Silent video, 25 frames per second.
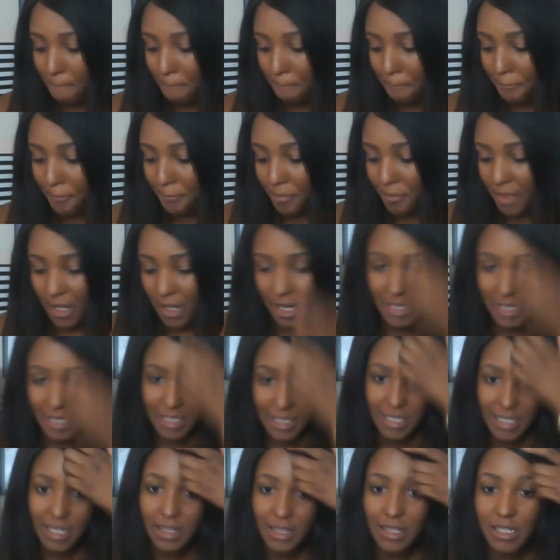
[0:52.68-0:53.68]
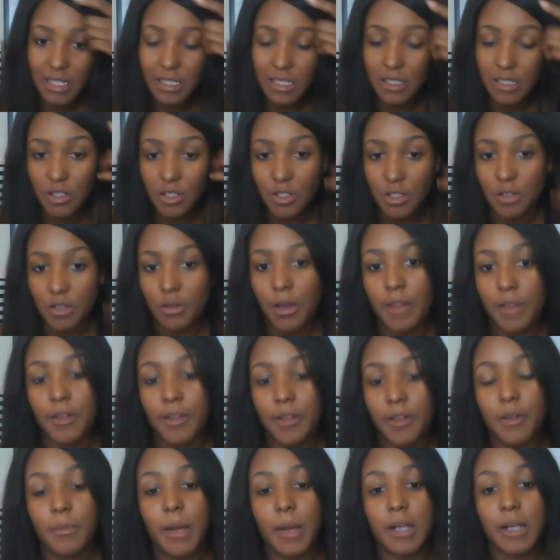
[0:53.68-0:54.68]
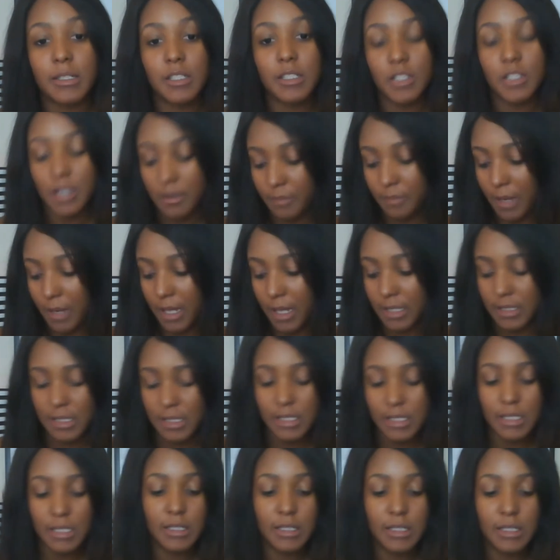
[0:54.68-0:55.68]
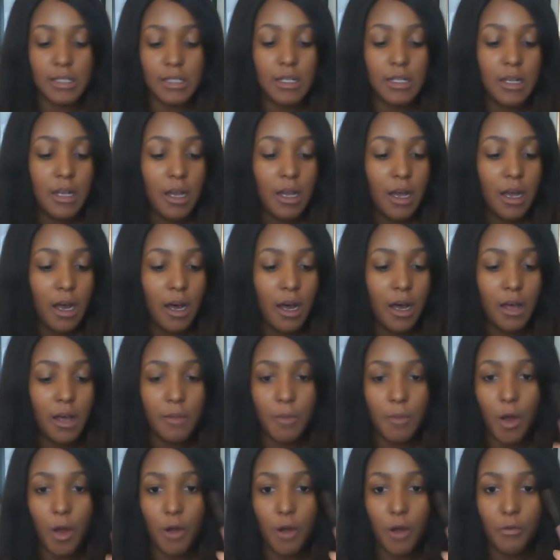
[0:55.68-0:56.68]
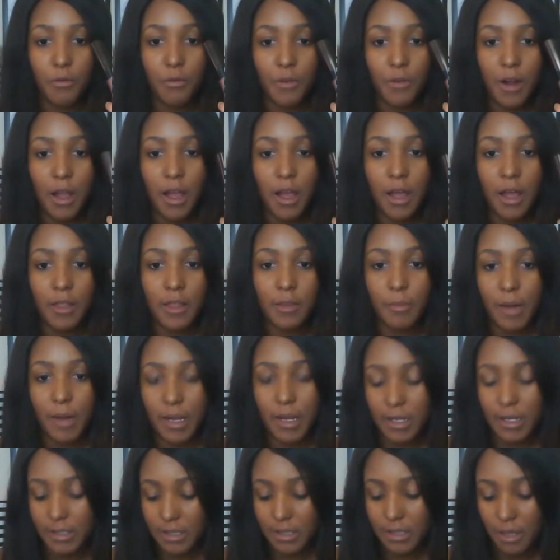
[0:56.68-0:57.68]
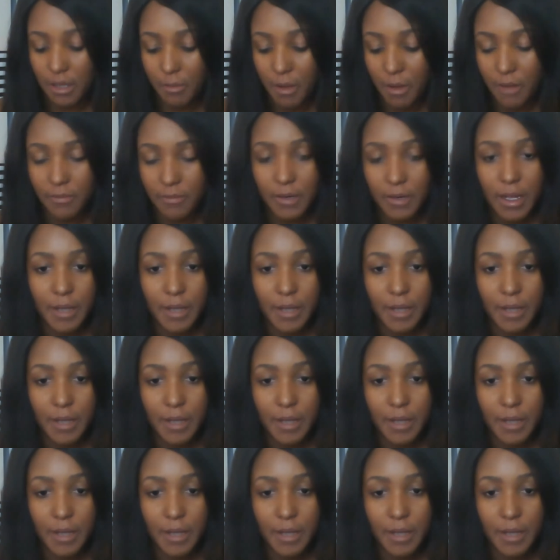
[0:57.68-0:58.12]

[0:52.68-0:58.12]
I did get these in 2 other Boxycharm boxes. Ofra, the branding's come off now.